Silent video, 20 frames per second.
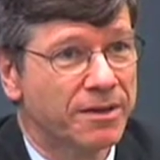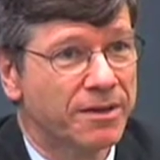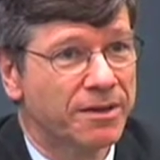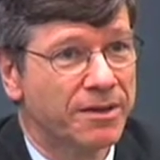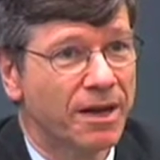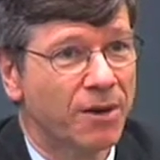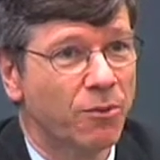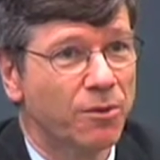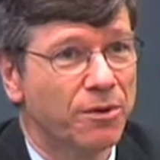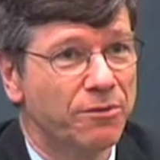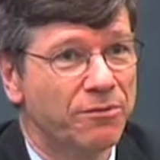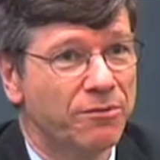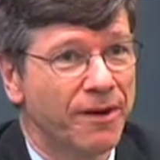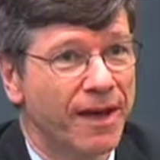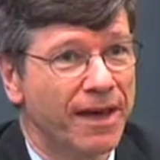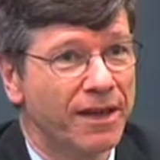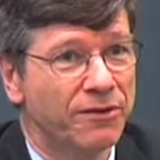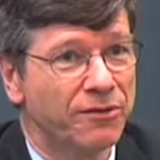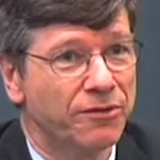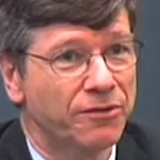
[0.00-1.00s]
that we
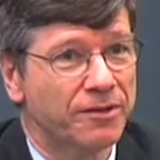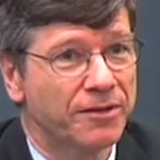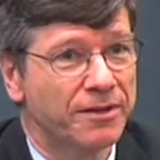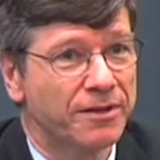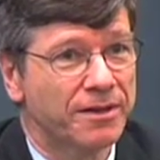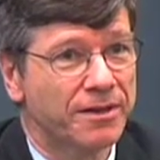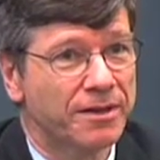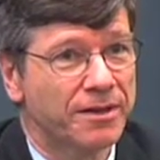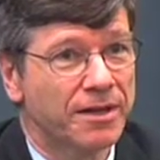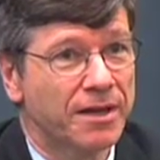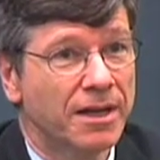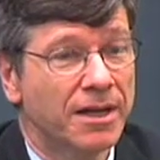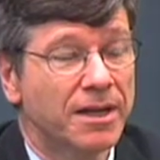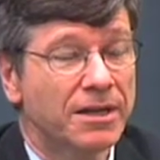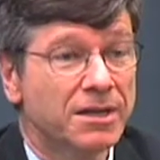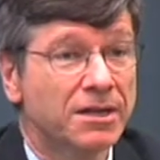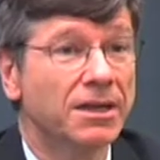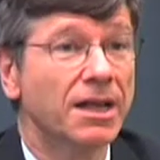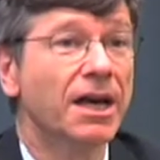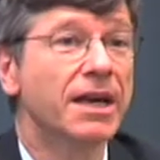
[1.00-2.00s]
face,
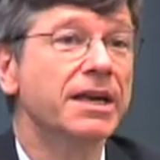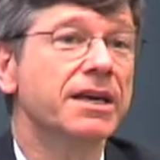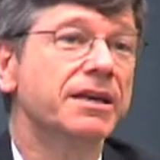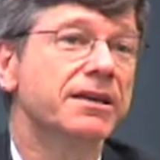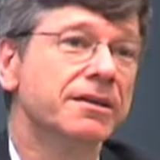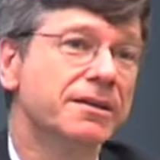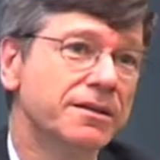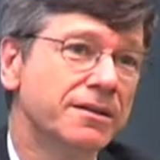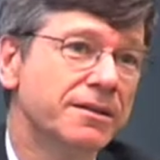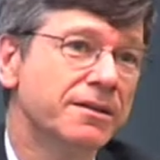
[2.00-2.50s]
like